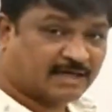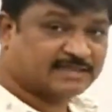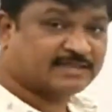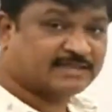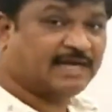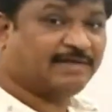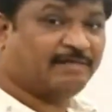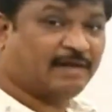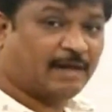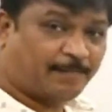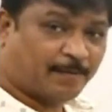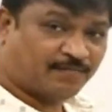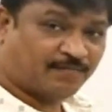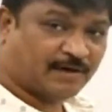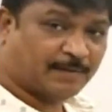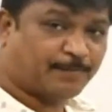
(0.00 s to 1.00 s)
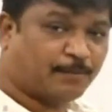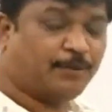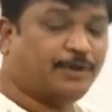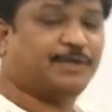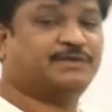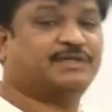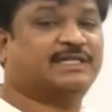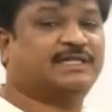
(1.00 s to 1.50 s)
developed for
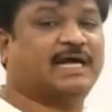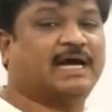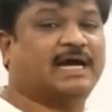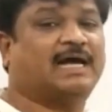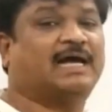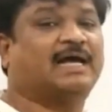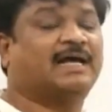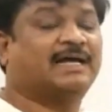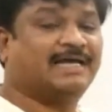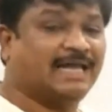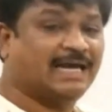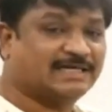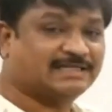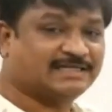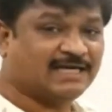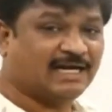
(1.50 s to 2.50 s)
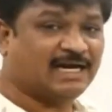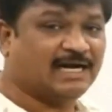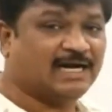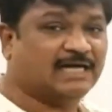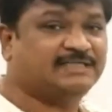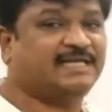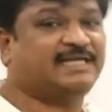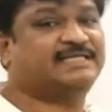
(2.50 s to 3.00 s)
producing the electrical
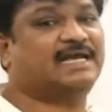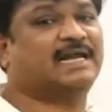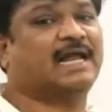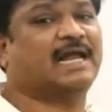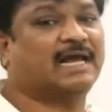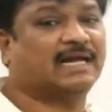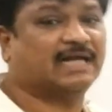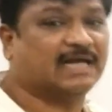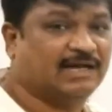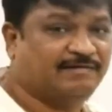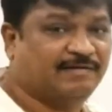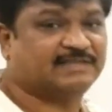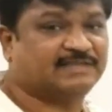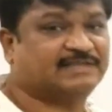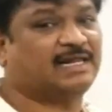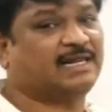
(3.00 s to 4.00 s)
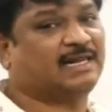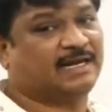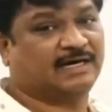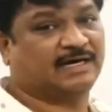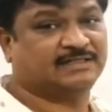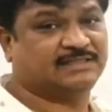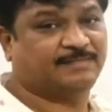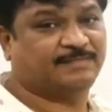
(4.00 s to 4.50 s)
energy is a non-conventional
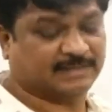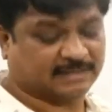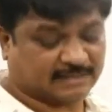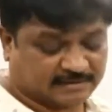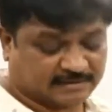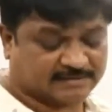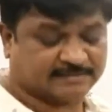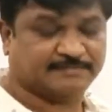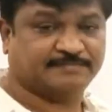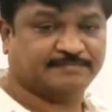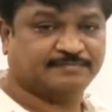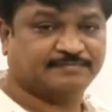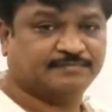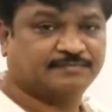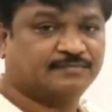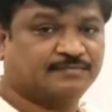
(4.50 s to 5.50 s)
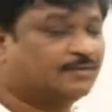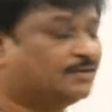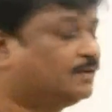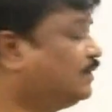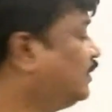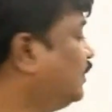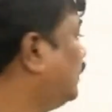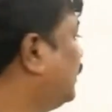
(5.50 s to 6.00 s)
energy methods.
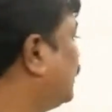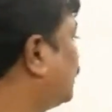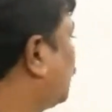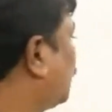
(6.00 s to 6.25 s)
So,